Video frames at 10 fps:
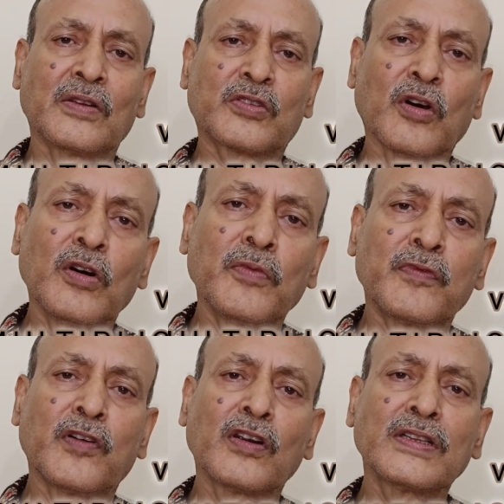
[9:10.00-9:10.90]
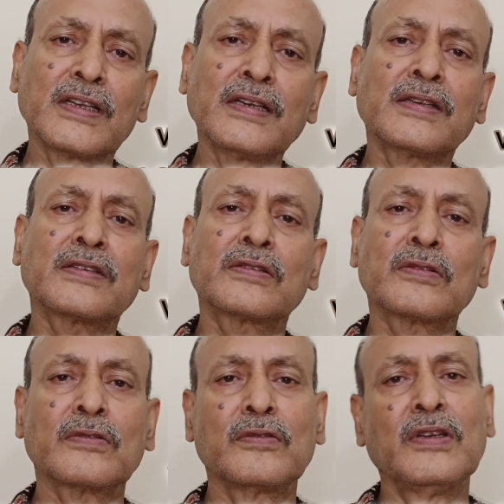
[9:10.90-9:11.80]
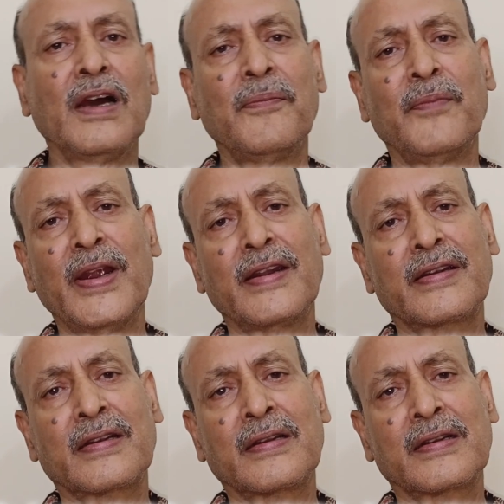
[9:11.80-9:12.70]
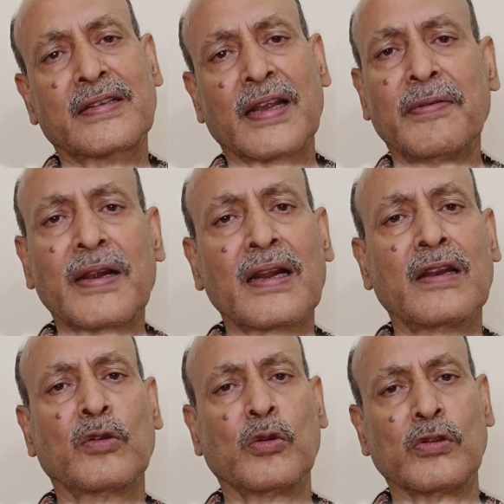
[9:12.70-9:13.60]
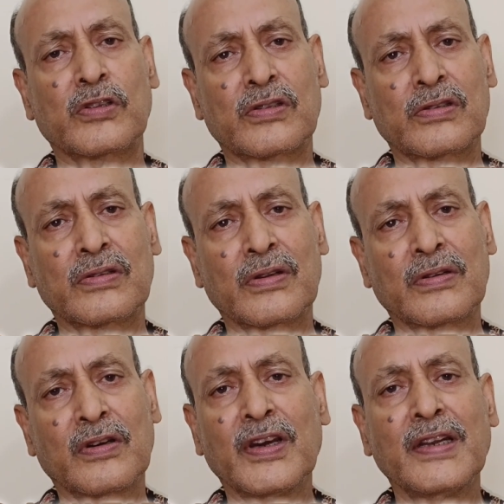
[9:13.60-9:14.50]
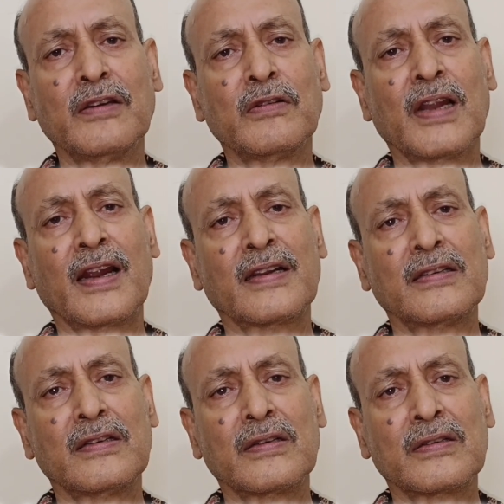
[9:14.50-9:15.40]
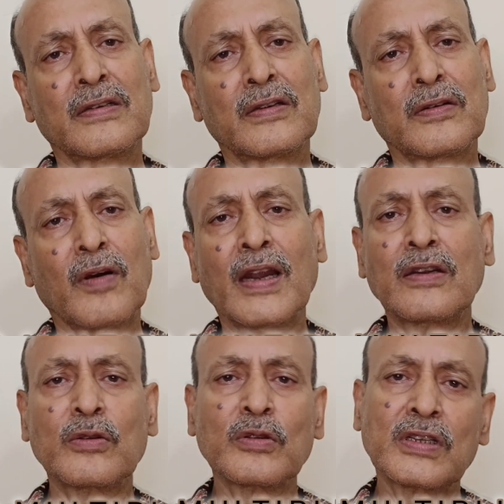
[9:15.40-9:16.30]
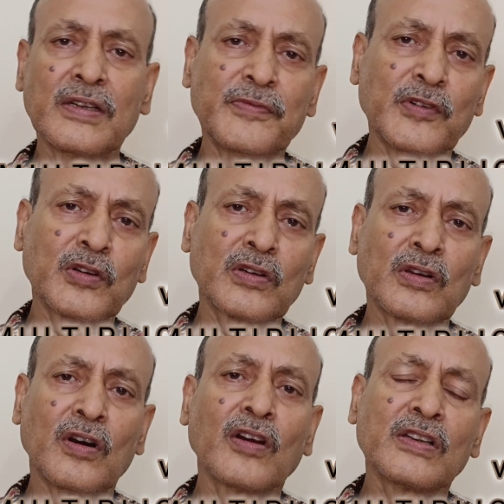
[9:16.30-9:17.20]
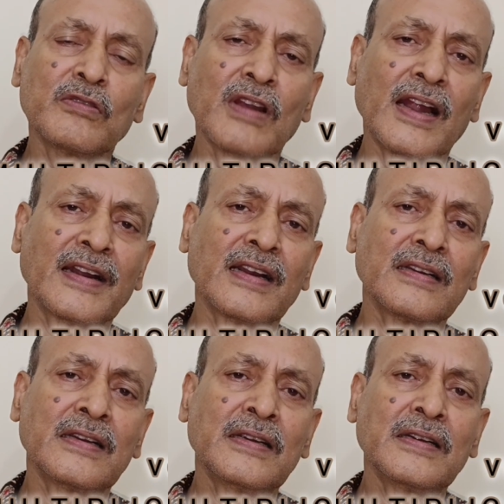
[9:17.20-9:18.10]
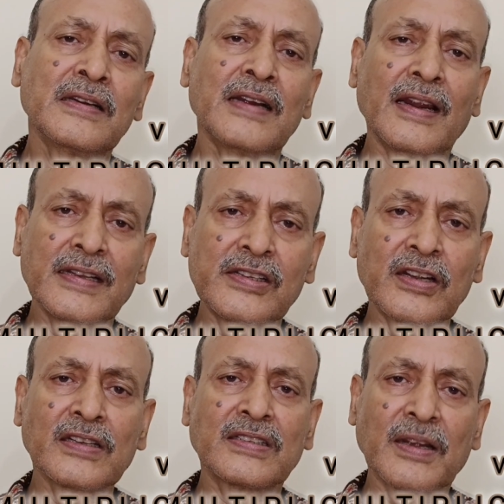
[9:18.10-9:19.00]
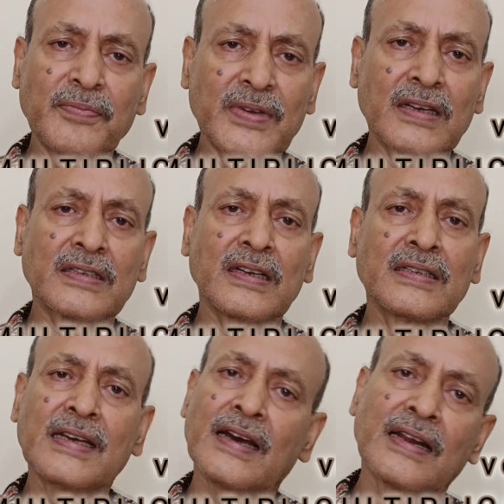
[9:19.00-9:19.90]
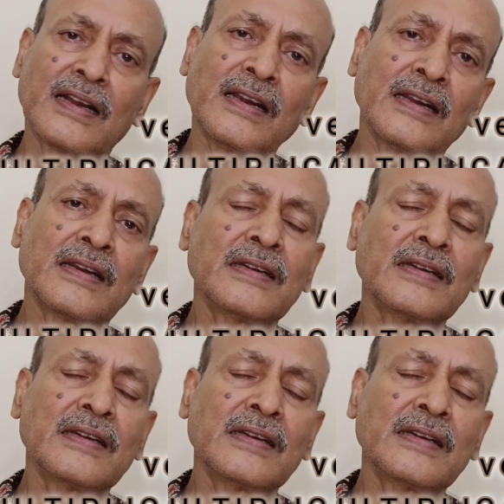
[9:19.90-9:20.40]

So for this we have made several rules. When you learn 1, 2, 3, 4, or you learn addition, subtraction, there are